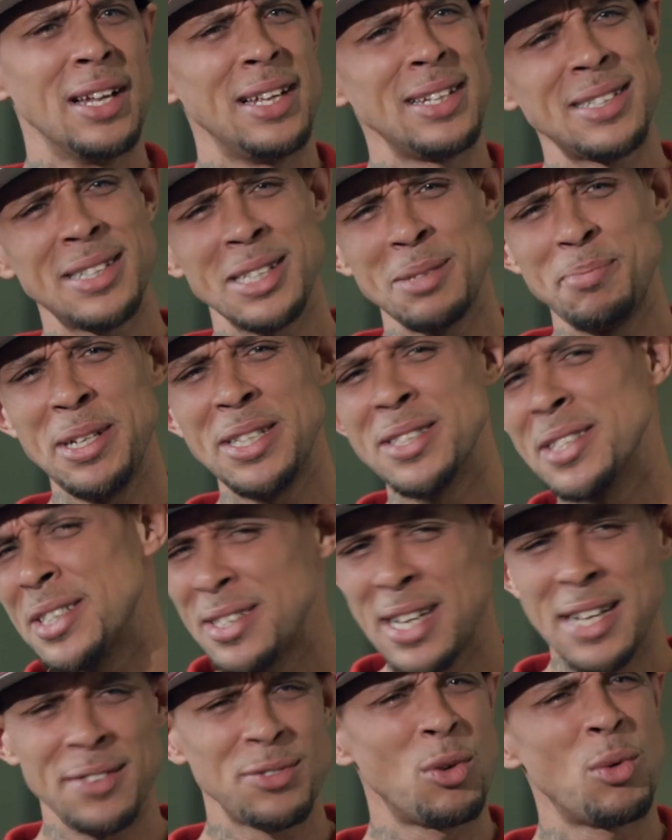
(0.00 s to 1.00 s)
Let's just be
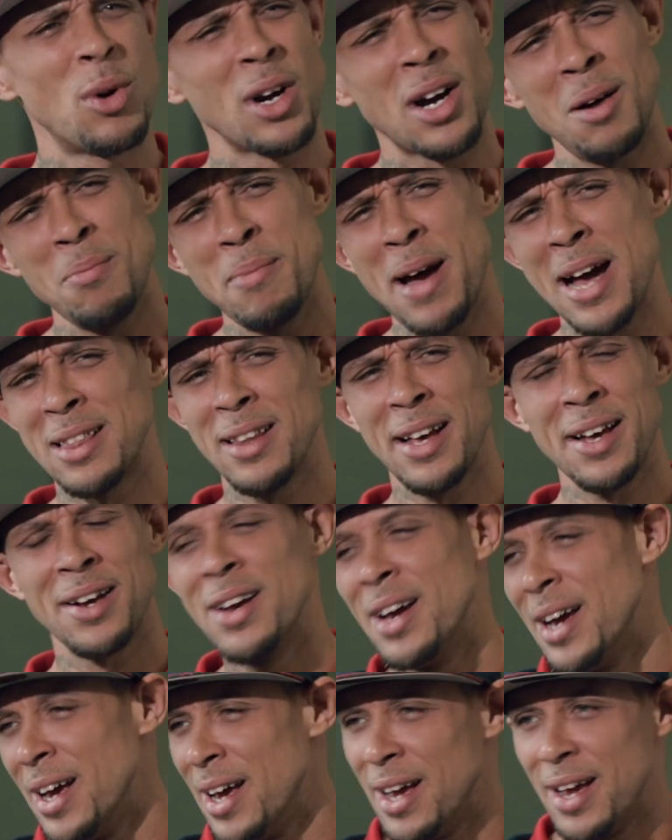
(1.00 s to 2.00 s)
successful. We'll come back later.